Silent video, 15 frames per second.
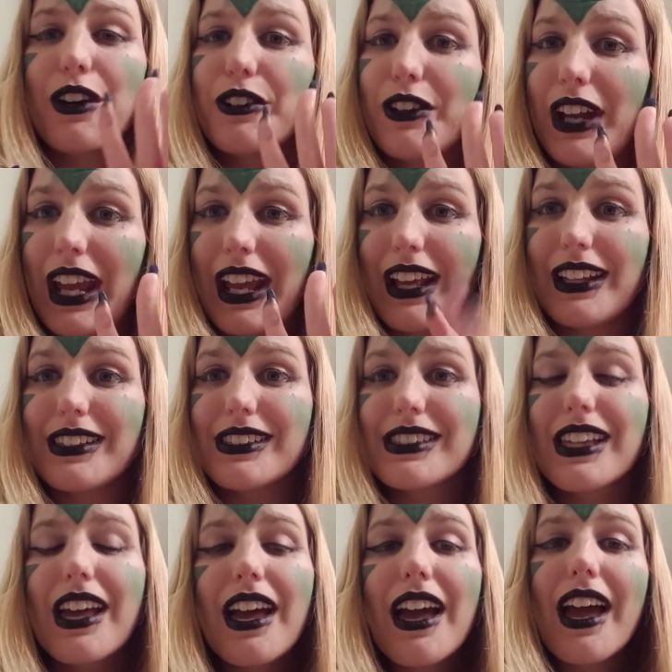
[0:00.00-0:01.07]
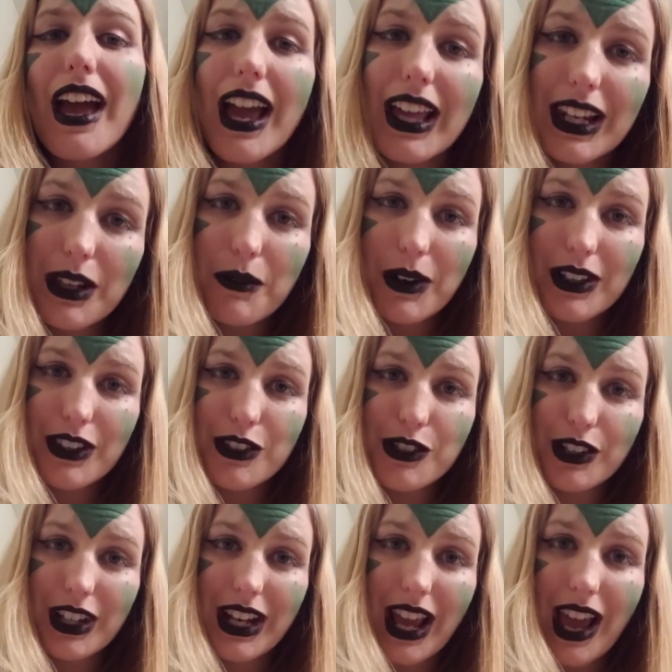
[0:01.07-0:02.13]
on your hands, anywhere
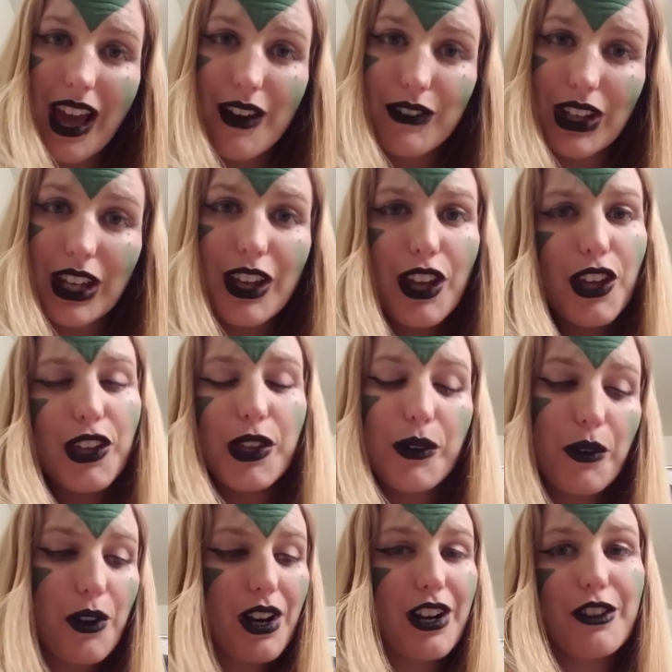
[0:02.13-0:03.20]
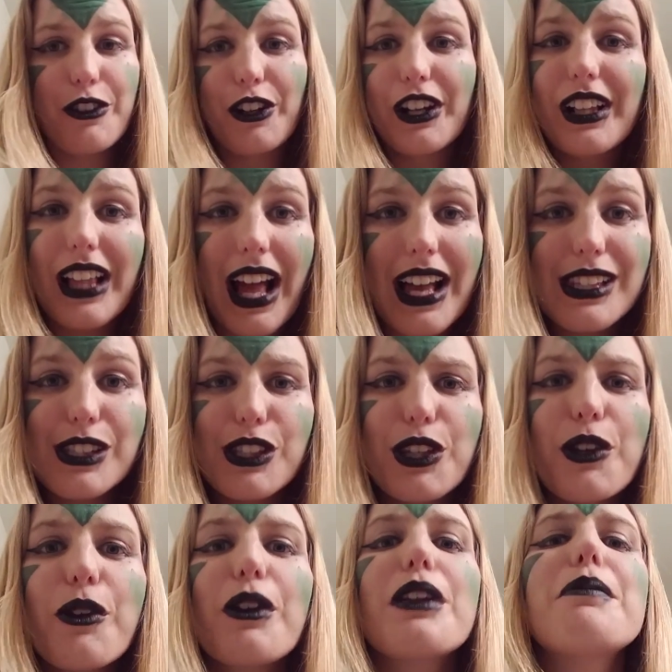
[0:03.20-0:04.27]
that you're gonna have it. You don't want it under your glass.
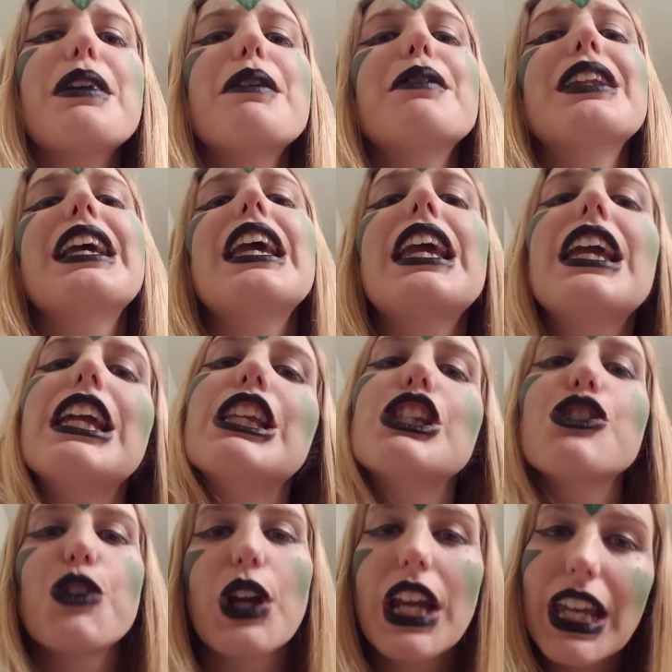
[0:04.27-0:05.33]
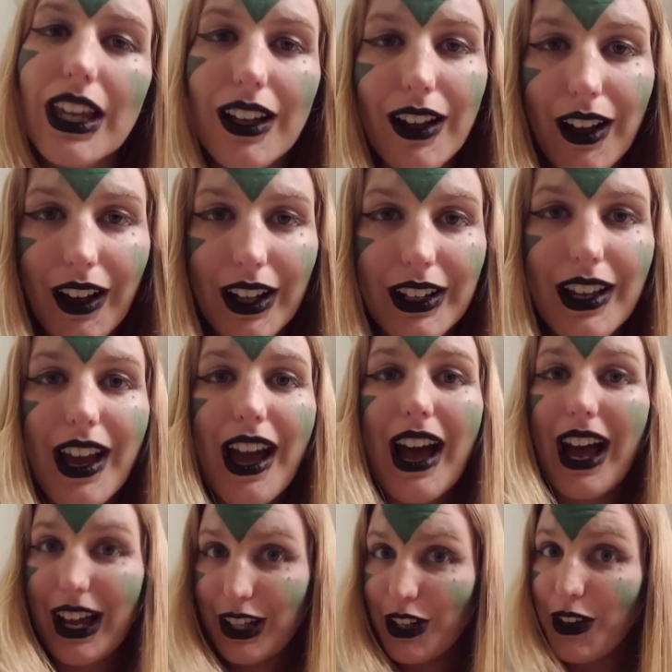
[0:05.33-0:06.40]
You want to be able to eat and drink at con.
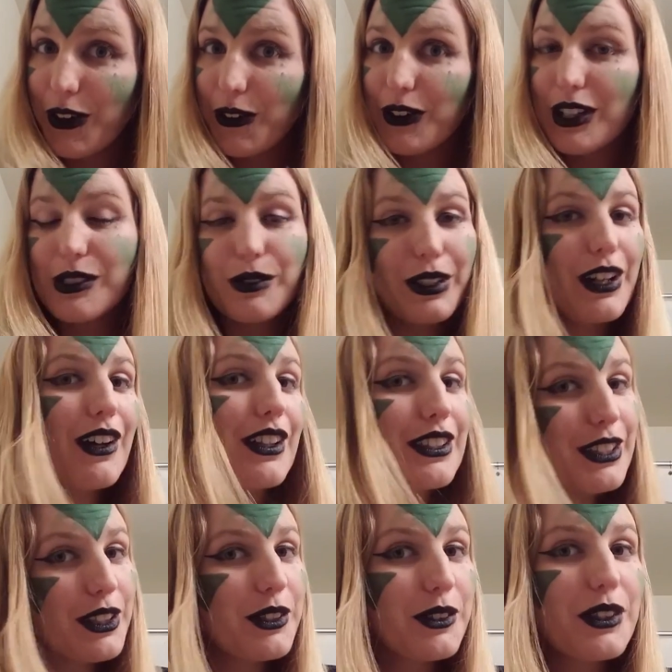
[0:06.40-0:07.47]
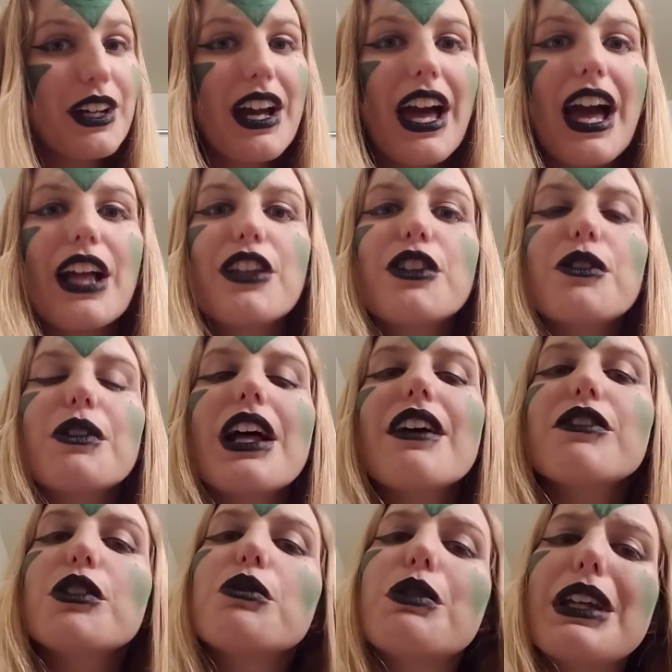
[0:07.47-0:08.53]
I know, because we all do, and you don't want to
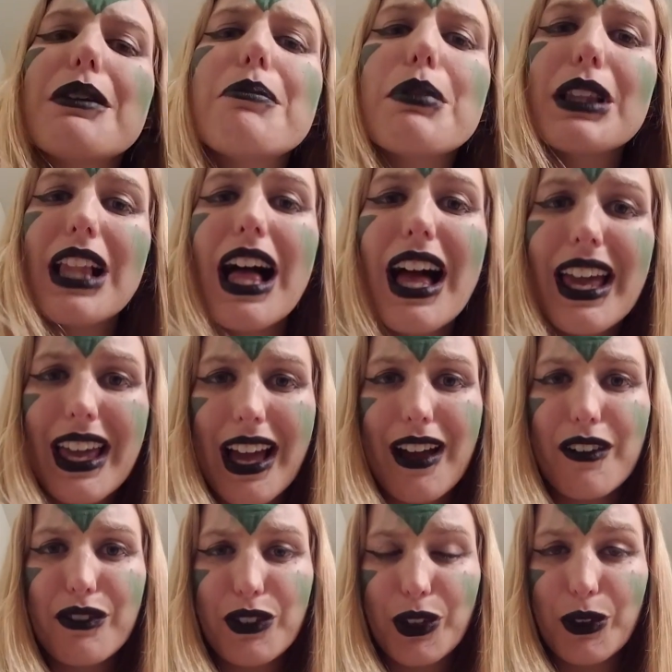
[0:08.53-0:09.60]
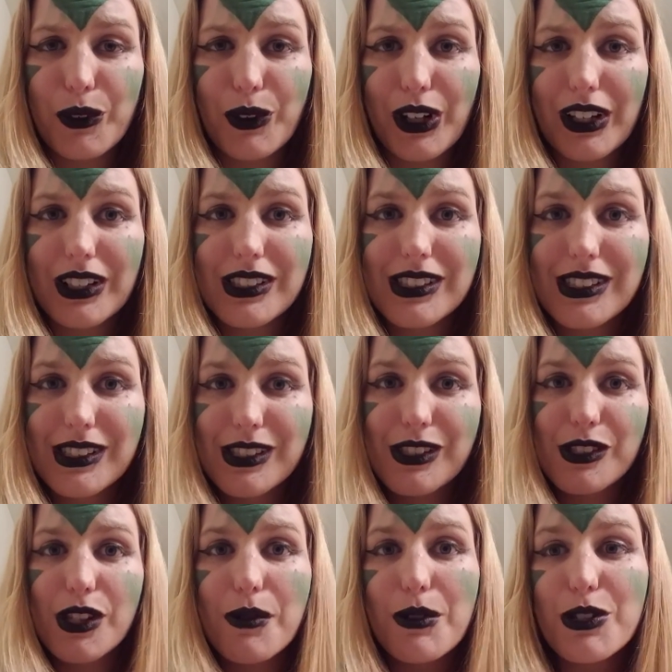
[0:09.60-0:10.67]
have to reapply afterwards.
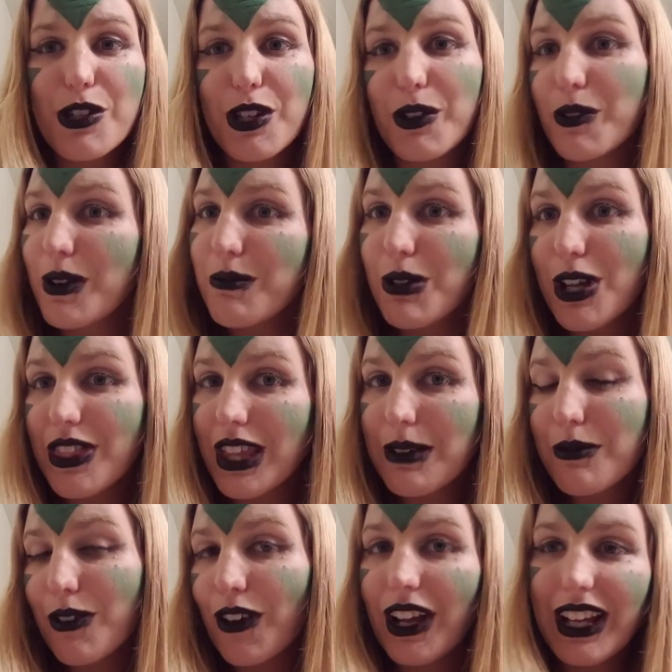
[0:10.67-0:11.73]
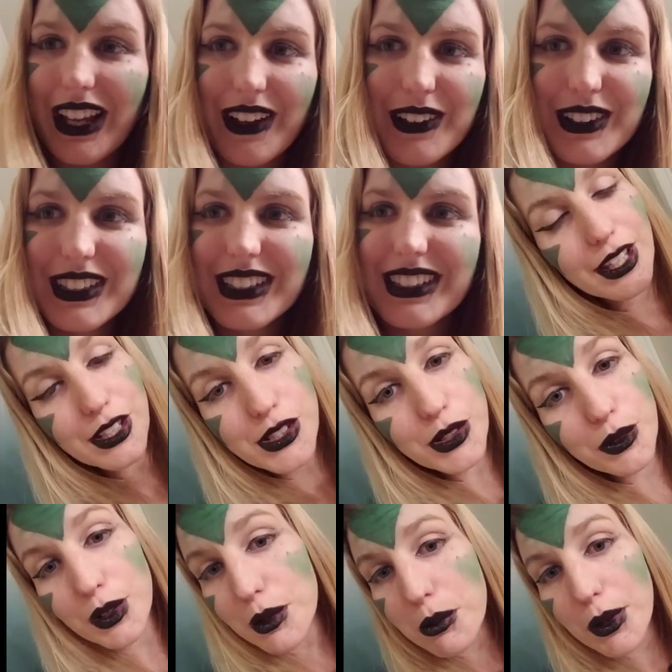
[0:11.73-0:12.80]
So I'm gonna show you one more thing before I go. I
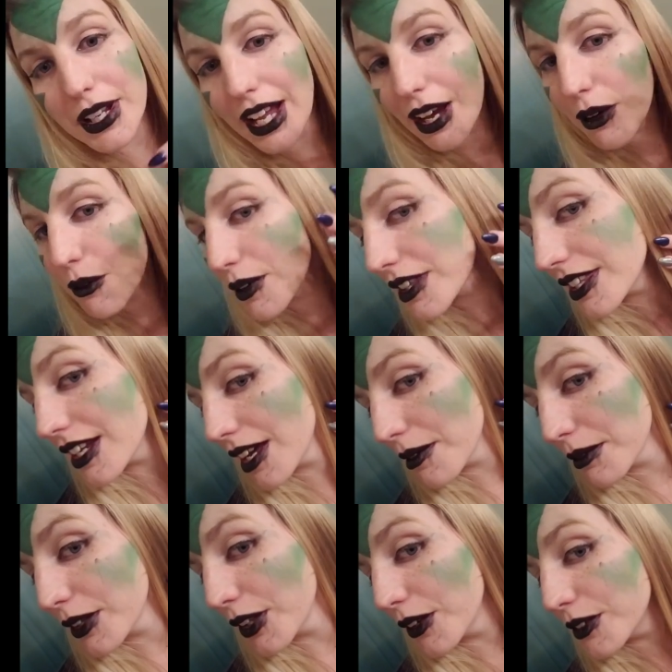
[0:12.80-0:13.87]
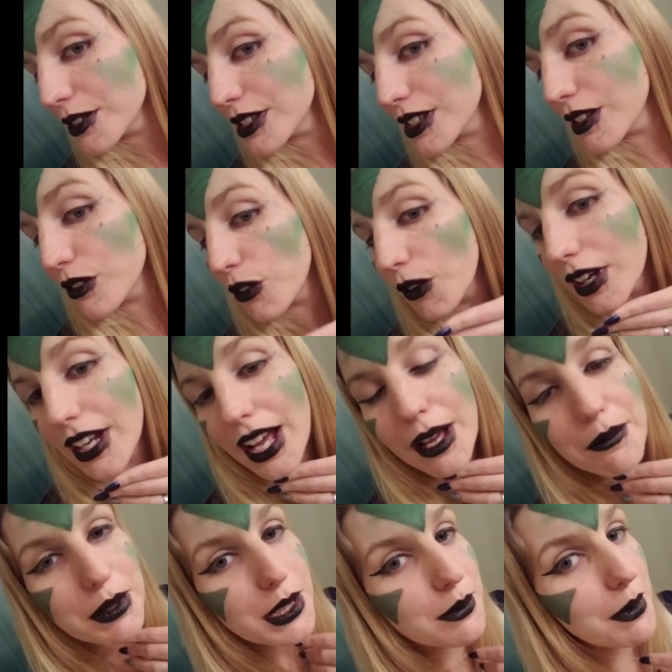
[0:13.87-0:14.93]
do want to point out with an up close of what
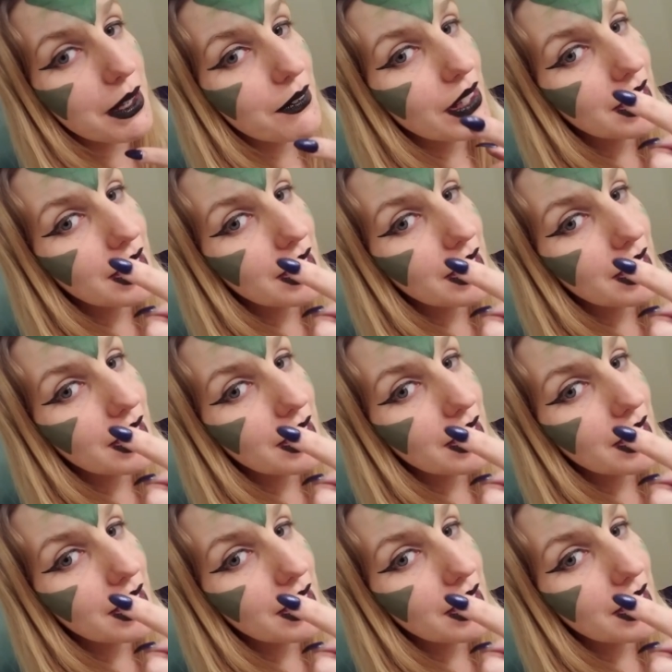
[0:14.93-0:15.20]
happened to my